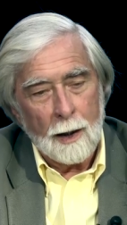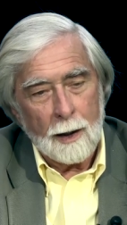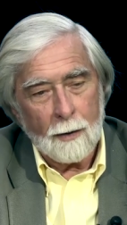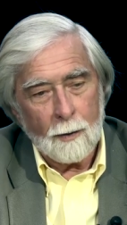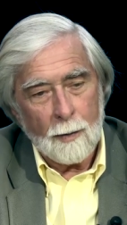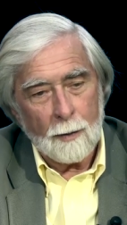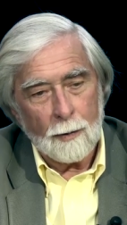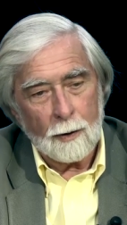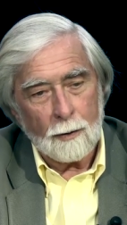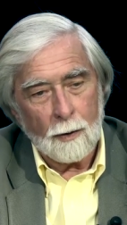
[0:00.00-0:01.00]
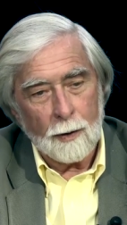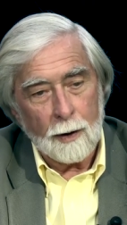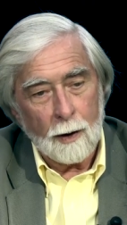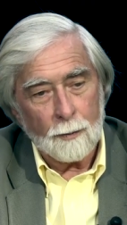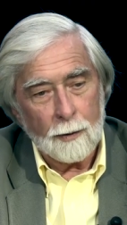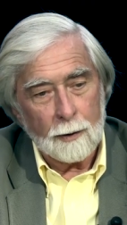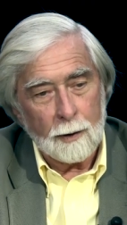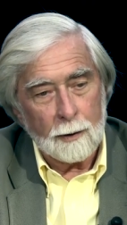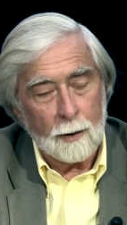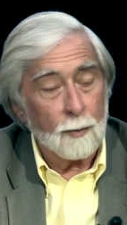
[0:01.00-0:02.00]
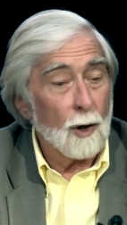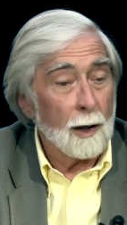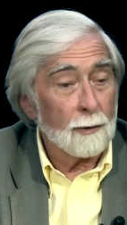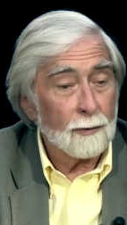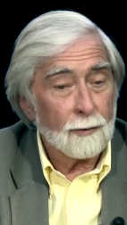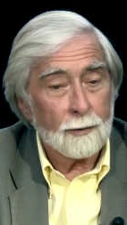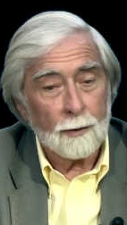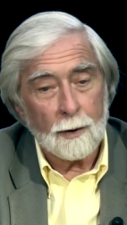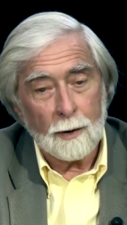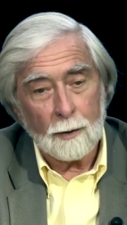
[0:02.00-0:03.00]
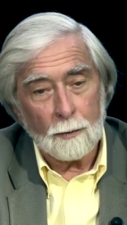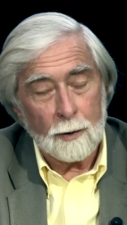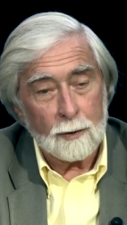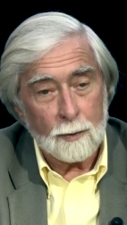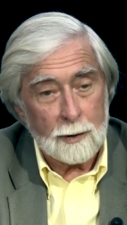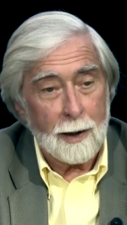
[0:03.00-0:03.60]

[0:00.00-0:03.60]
And I remember growing up in, in the Bronx, uh, which was